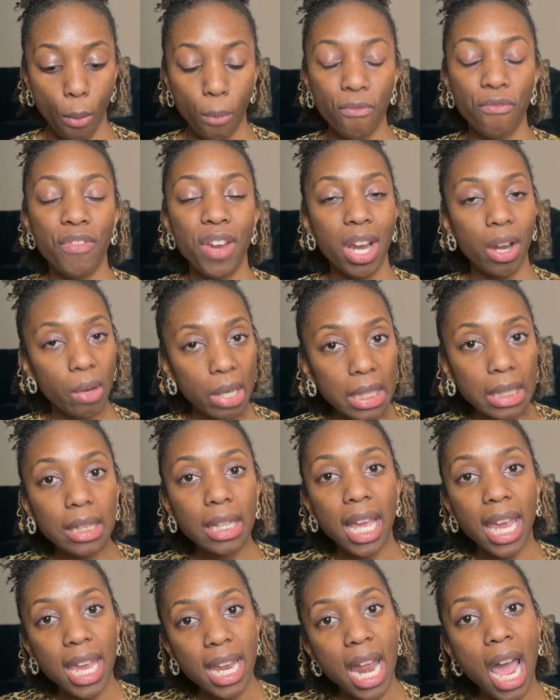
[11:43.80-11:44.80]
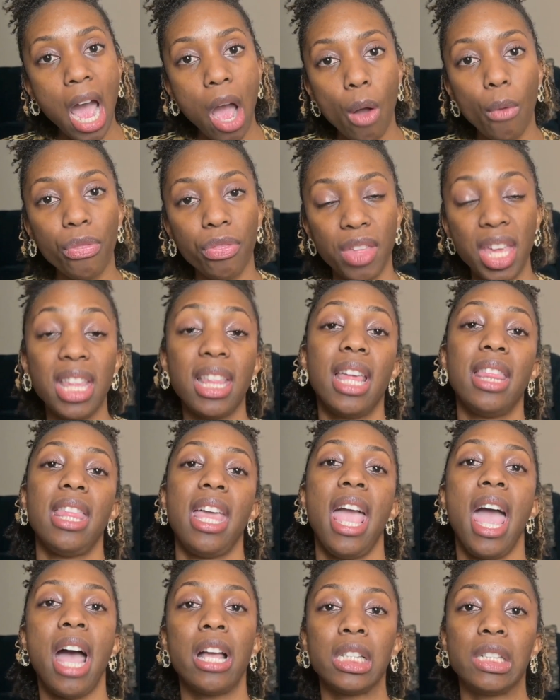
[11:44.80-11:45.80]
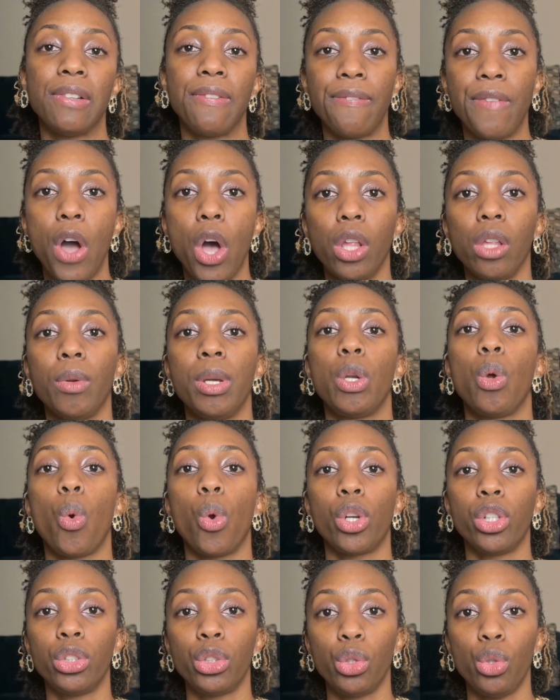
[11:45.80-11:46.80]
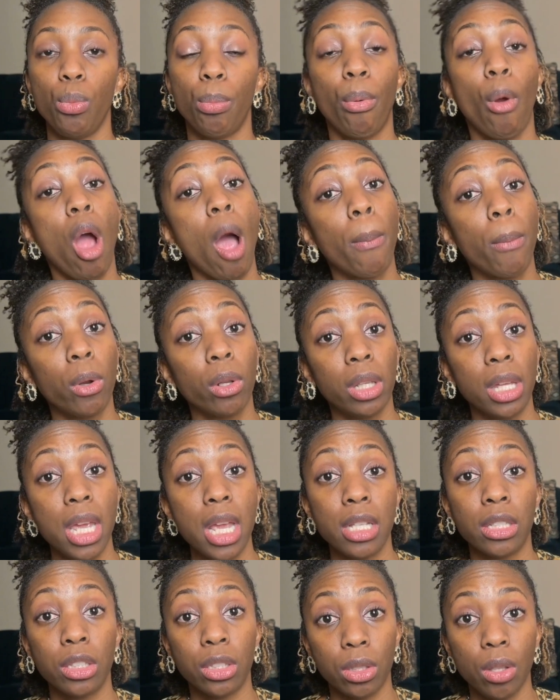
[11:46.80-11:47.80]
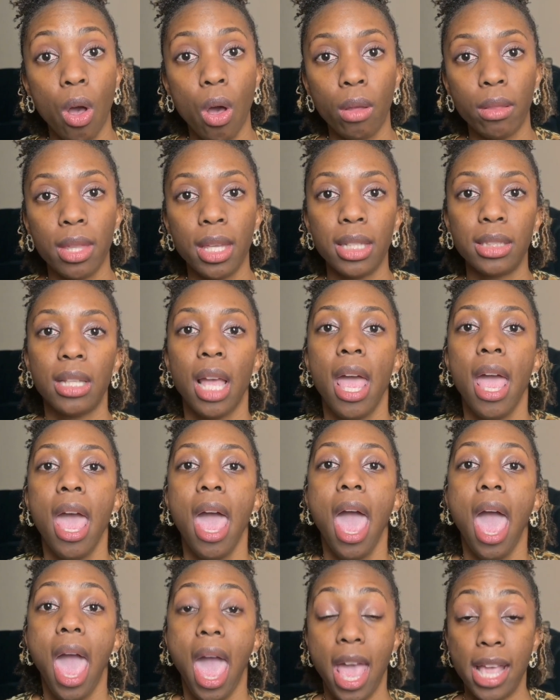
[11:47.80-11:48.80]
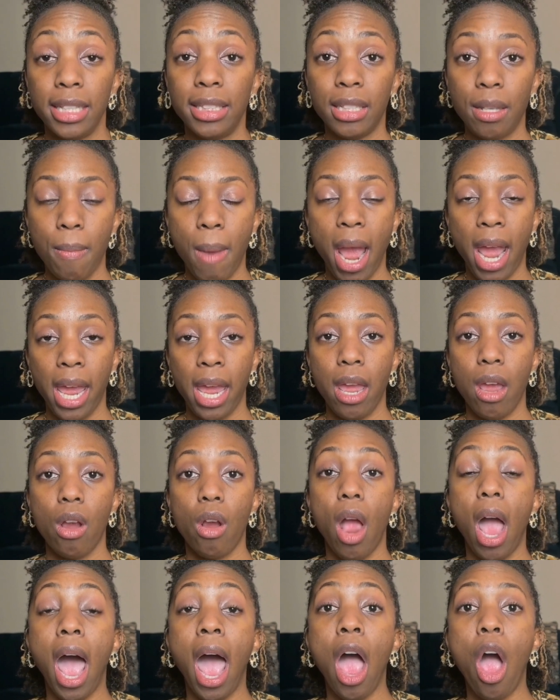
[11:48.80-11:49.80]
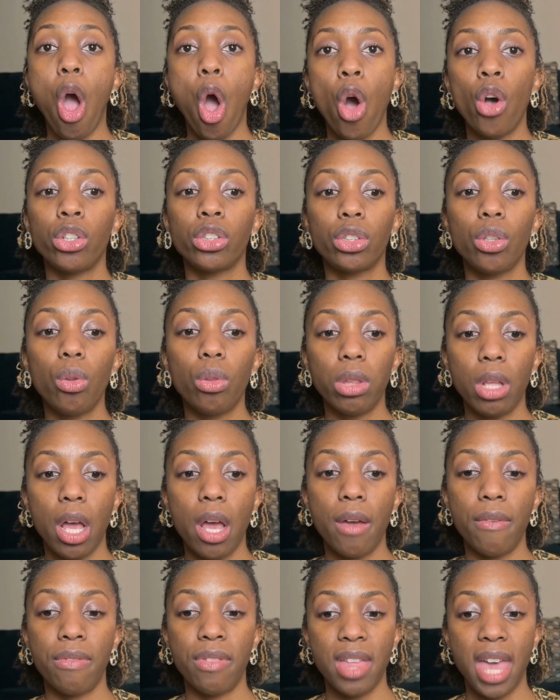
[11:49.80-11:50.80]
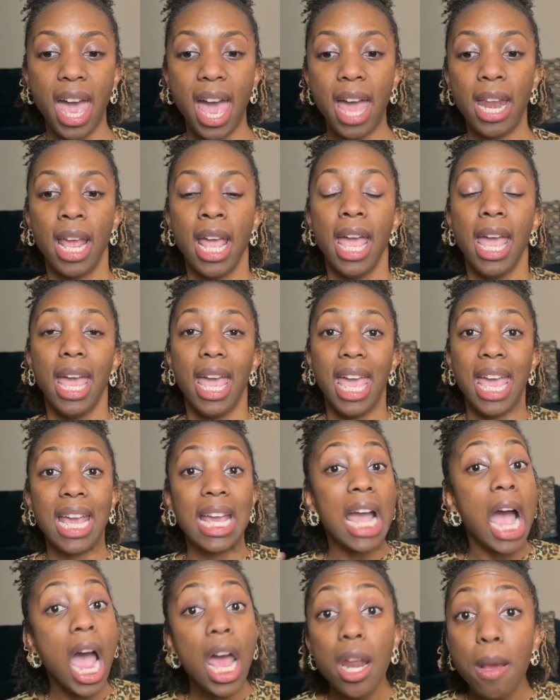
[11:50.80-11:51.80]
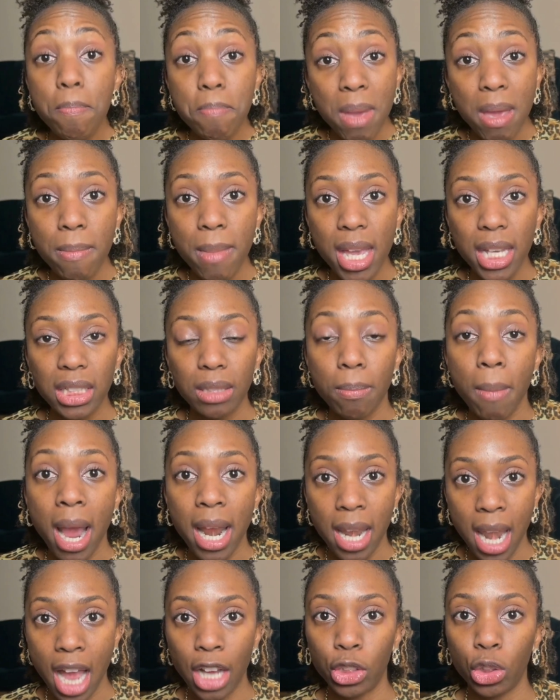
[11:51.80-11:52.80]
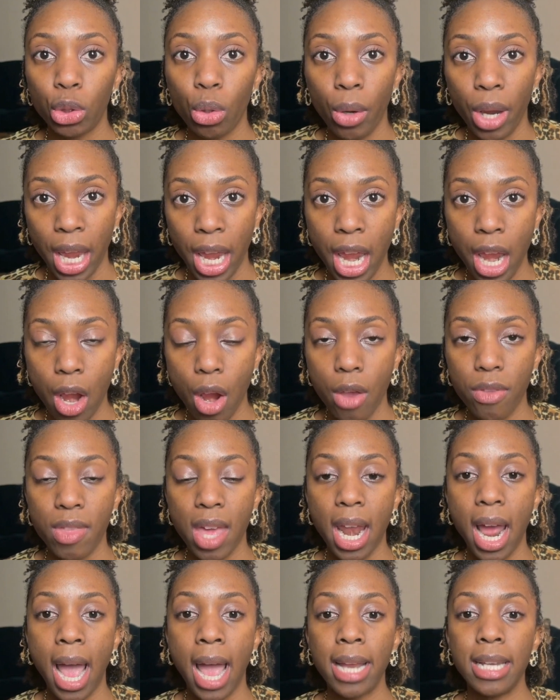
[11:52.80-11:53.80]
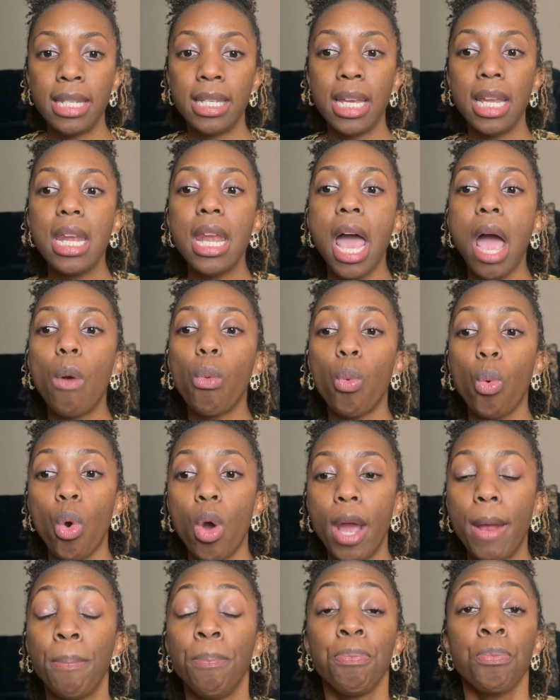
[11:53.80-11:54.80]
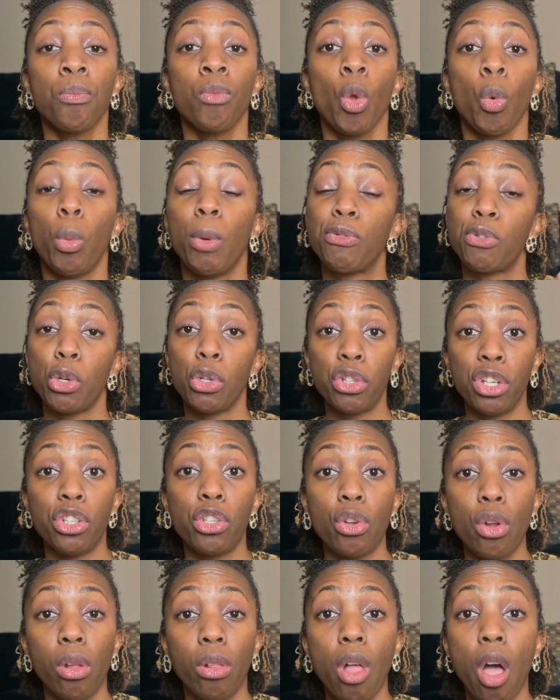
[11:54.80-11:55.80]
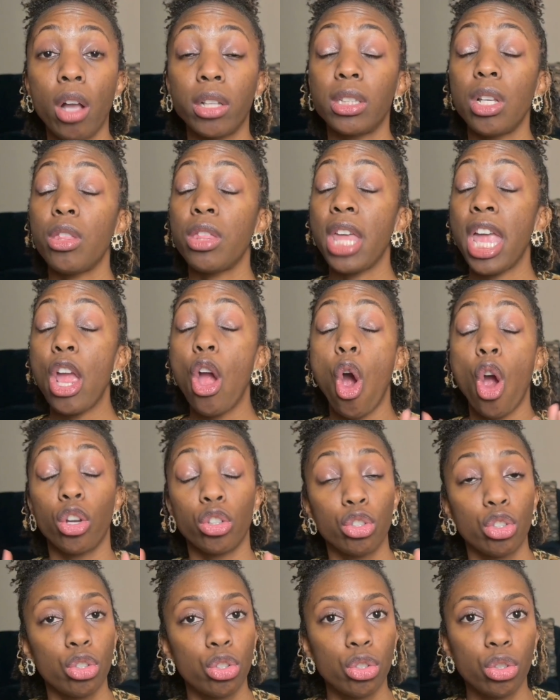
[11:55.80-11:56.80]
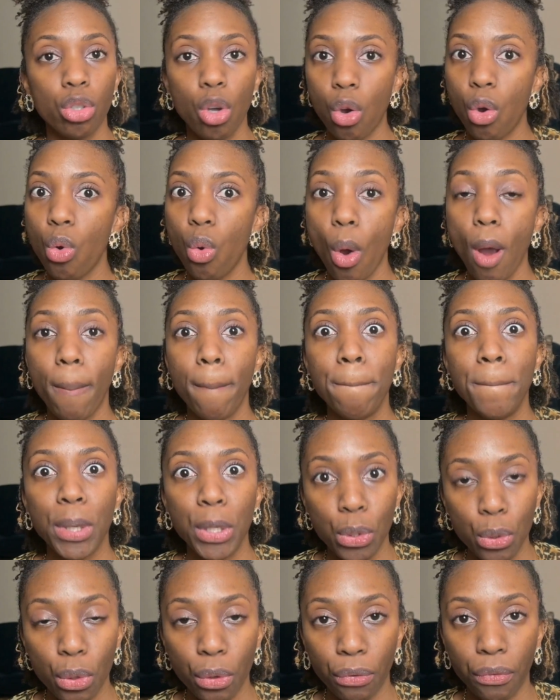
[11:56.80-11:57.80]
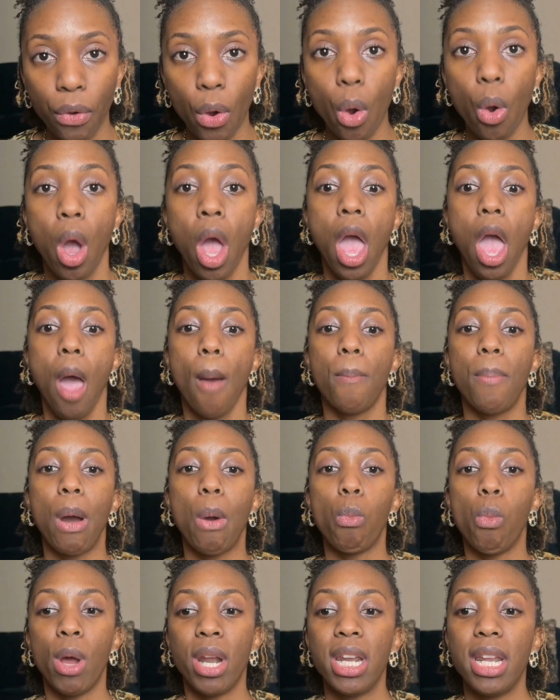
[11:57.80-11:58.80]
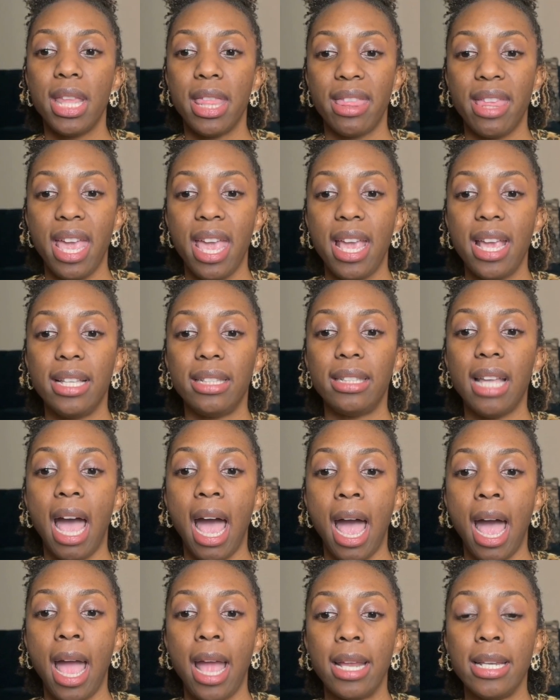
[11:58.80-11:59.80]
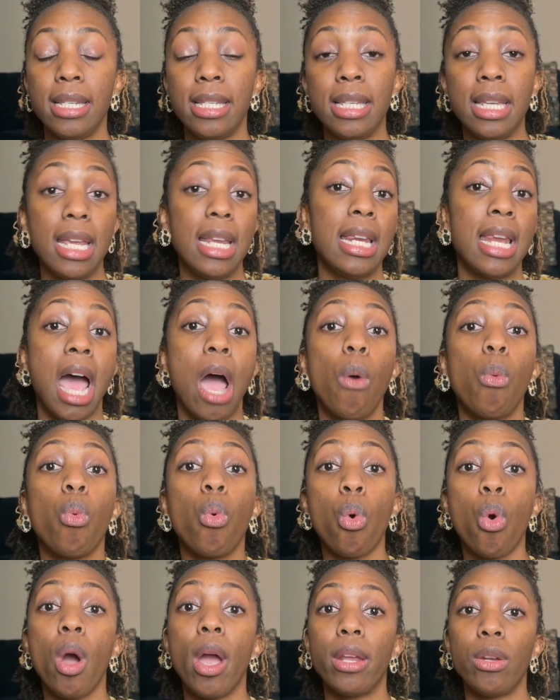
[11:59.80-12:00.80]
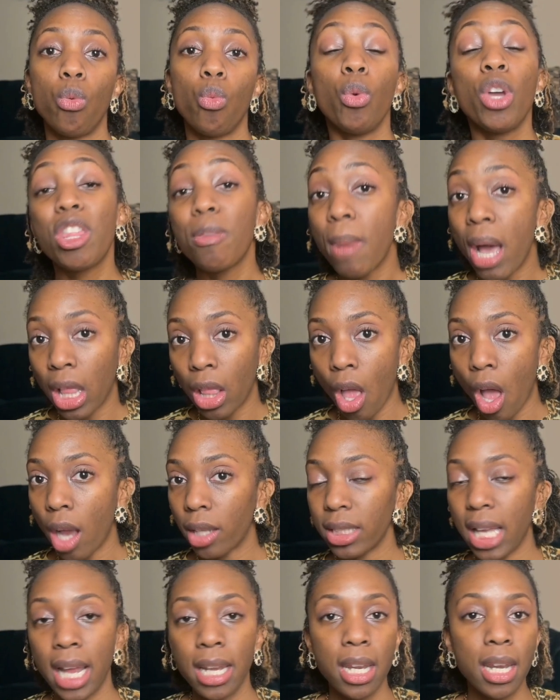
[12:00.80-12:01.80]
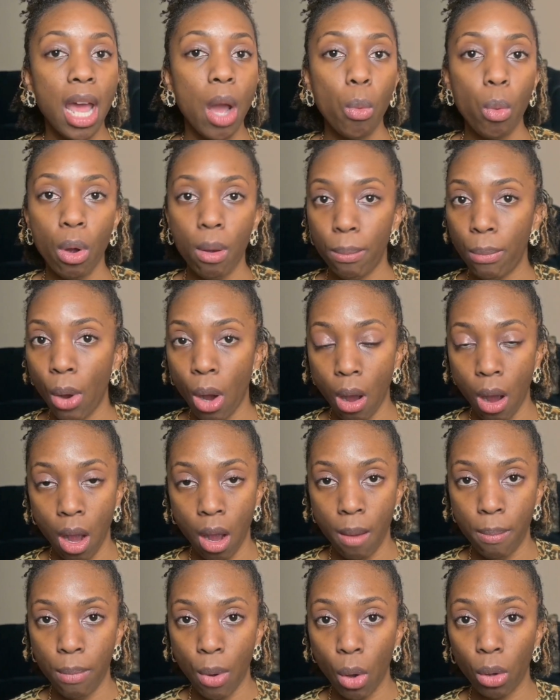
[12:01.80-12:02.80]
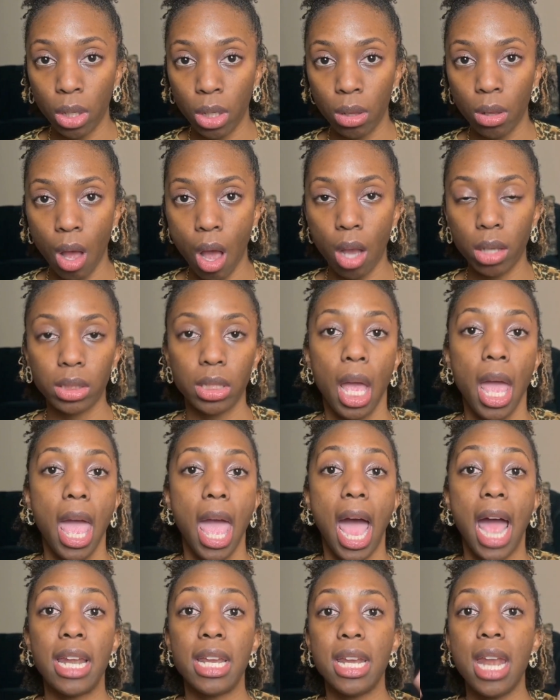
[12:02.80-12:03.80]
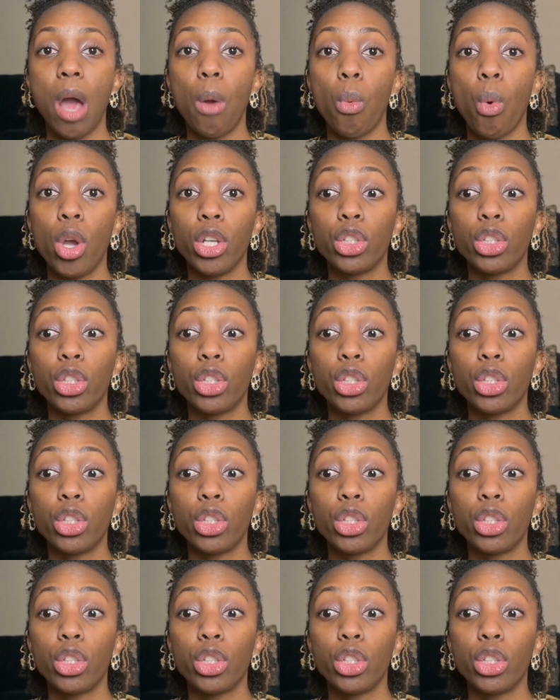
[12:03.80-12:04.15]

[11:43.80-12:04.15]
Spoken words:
very laid out thing that they had to follow in order to properly install this into my hair. I also love that it kind of mimics my natural hair that I did not want. With traditional locks, they are so beautiful, but one of the things I did not want with my locks, I did not want bulky locks. I did not want